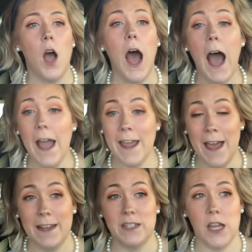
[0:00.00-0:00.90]
I
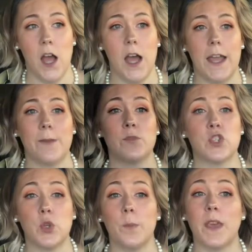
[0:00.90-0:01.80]
had time
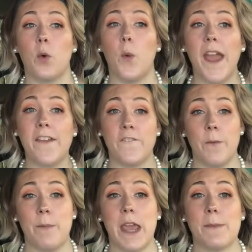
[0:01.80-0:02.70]
to be away
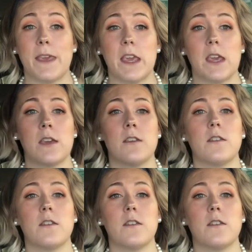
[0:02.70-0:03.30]
from baby